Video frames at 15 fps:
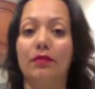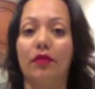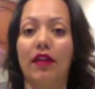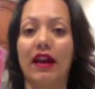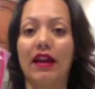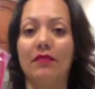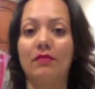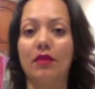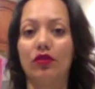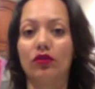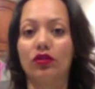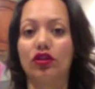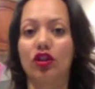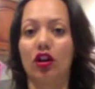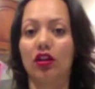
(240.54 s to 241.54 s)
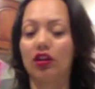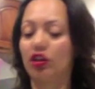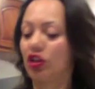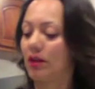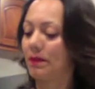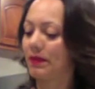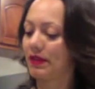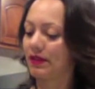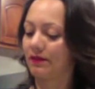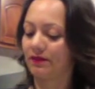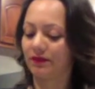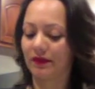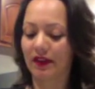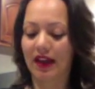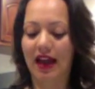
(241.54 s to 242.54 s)
brand milk chocolate chips,
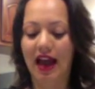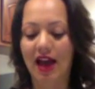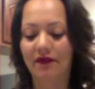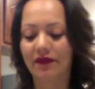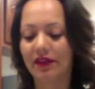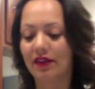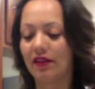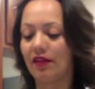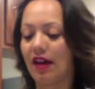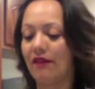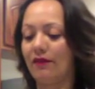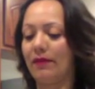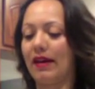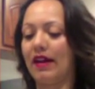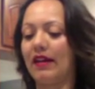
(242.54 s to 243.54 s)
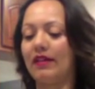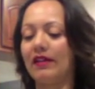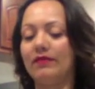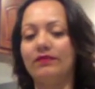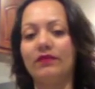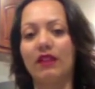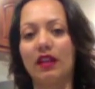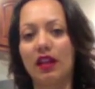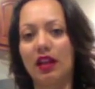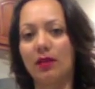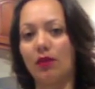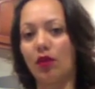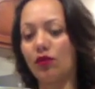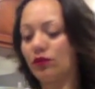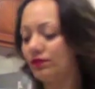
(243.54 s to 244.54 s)
a half a bag in a
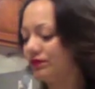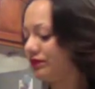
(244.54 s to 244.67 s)
bowl.